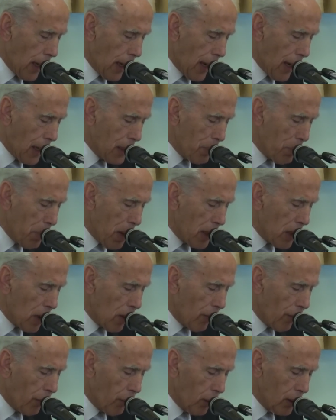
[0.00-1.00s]
and
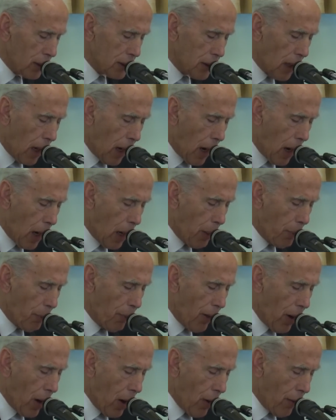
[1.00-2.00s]
meaningful
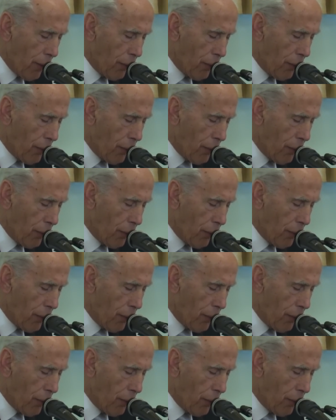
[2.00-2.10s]
time